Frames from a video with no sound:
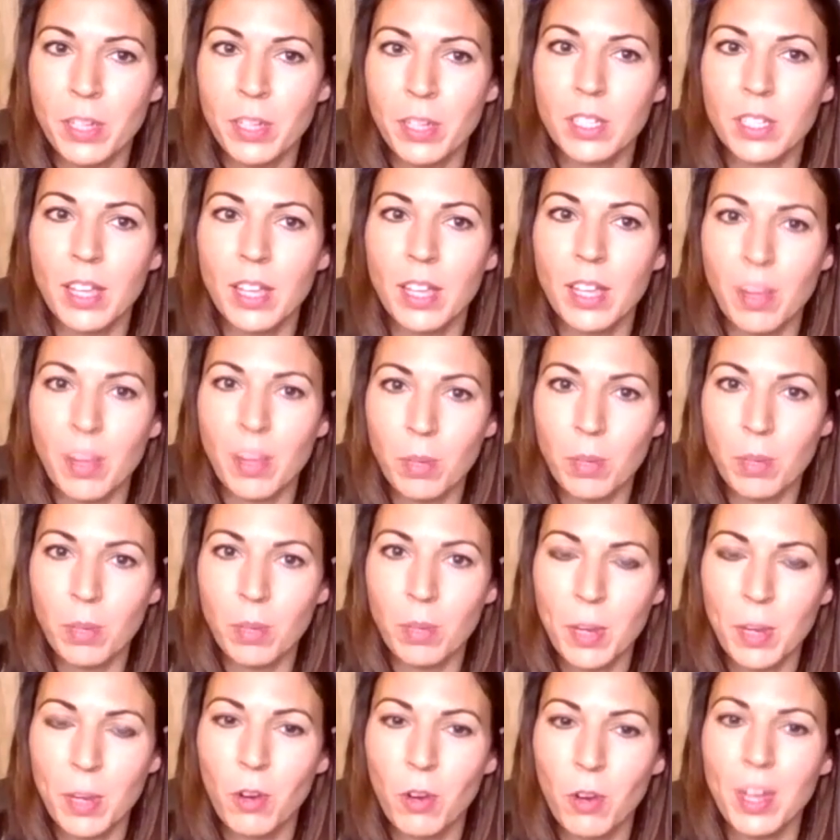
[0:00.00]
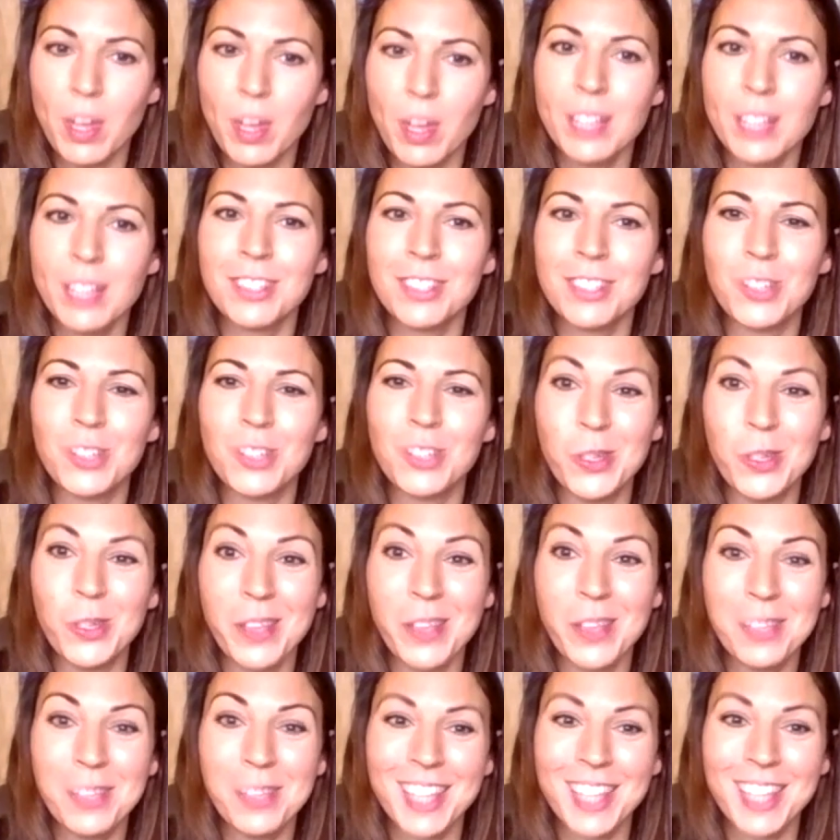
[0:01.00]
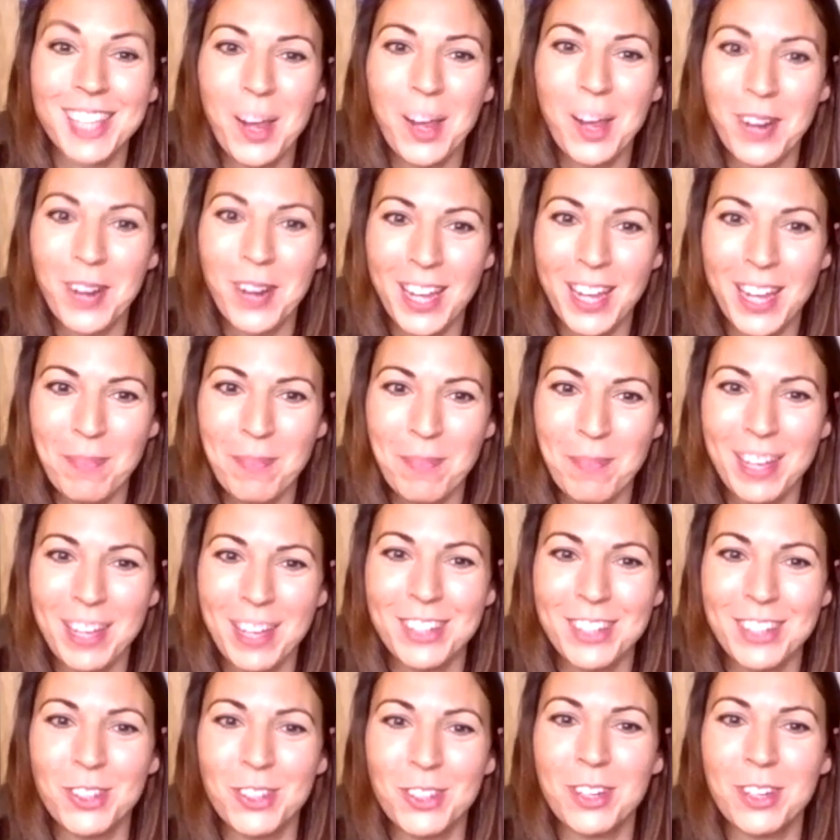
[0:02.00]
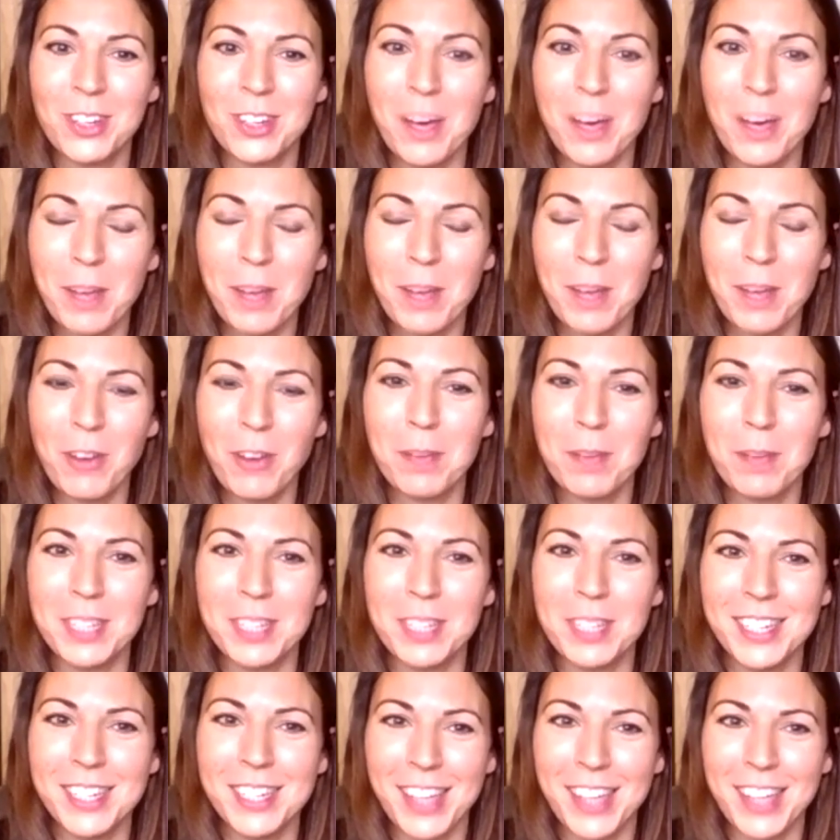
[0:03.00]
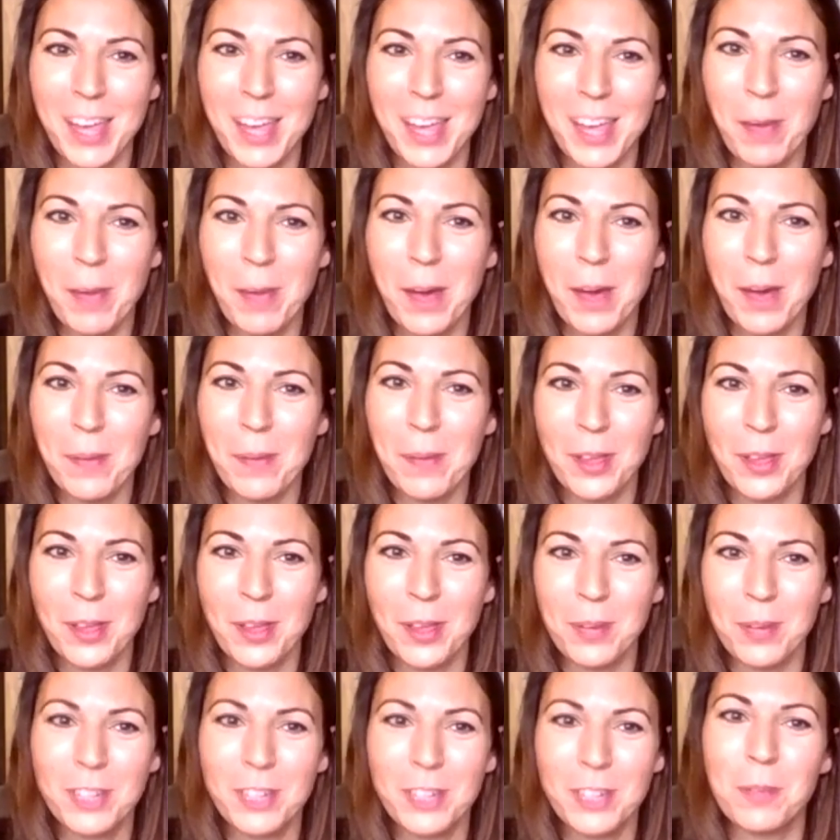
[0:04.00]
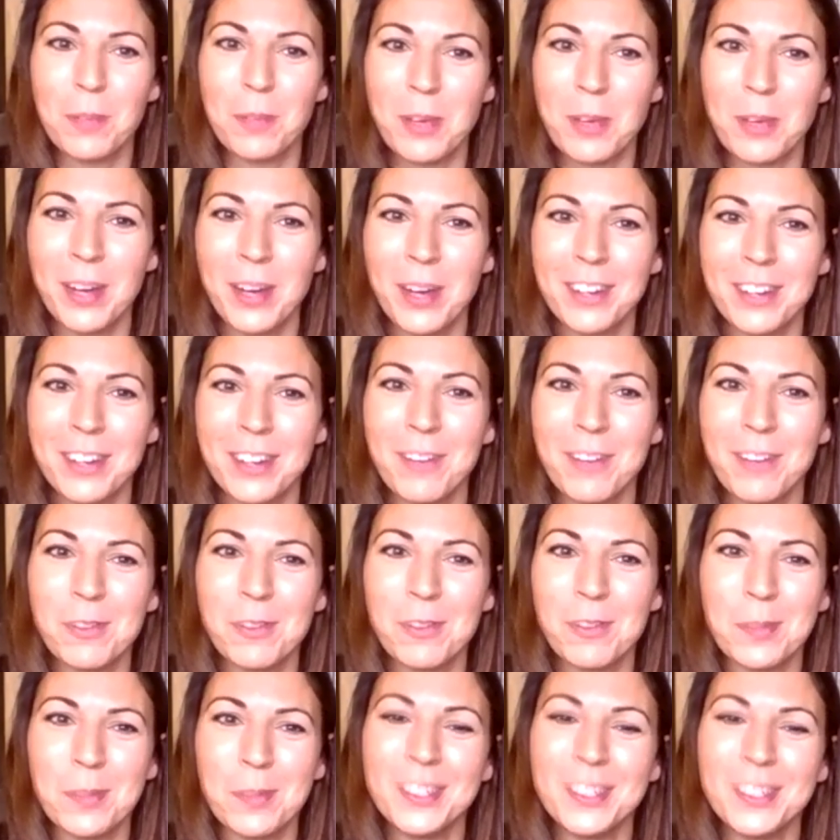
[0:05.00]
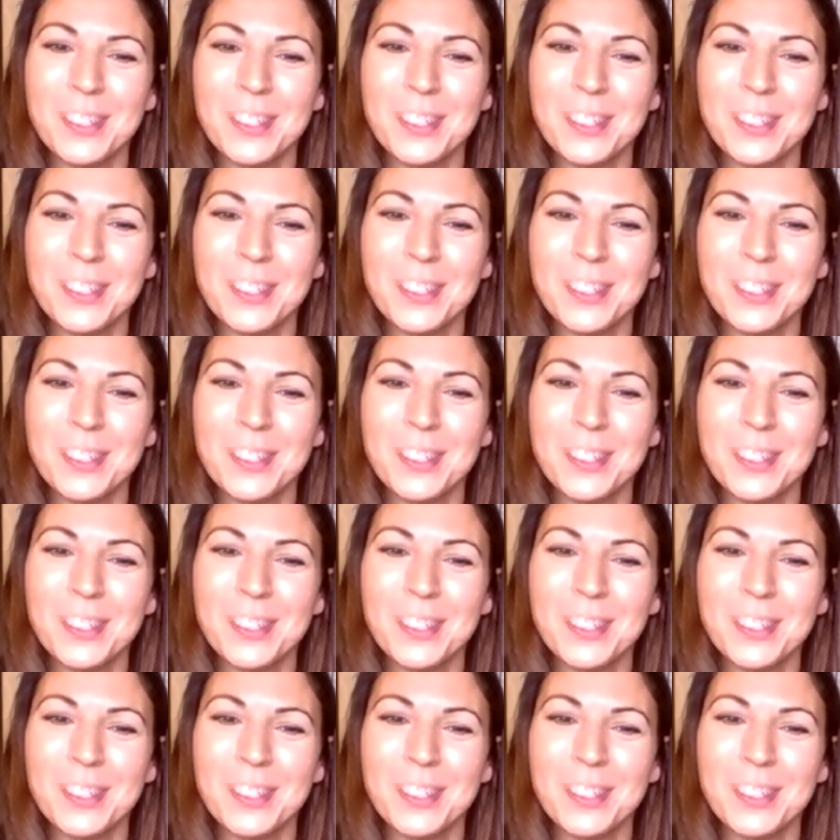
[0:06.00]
and they want to increase, do so slowly, because your gut microbes need to keep up. Otherwise, you'll be quite uncomfortable.